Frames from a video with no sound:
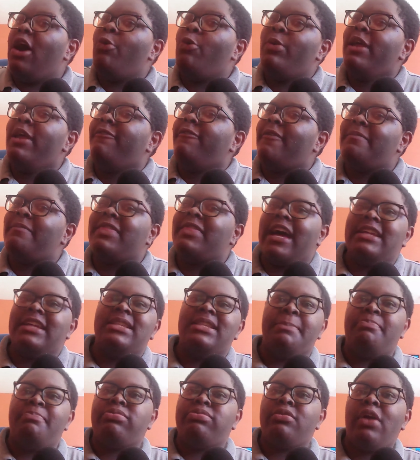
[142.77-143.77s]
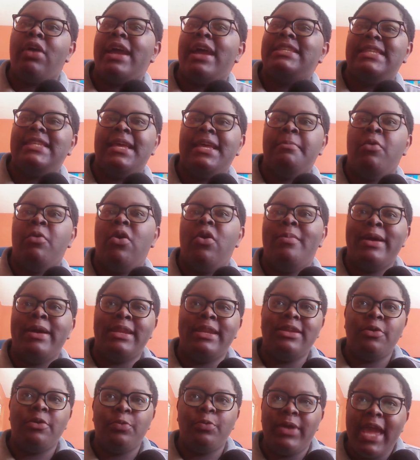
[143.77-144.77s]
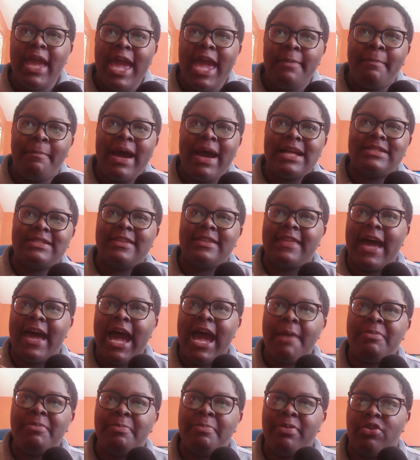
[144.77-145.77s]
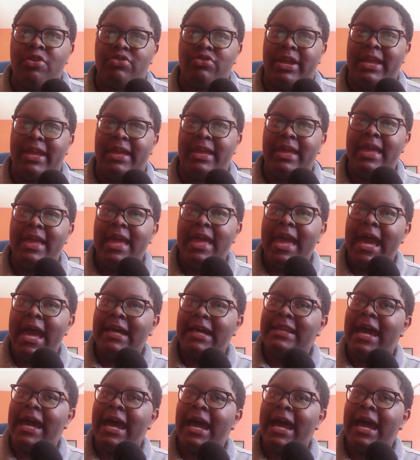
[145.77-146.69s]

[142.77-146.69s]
away from that depressing moment, we head back to the happy parade, and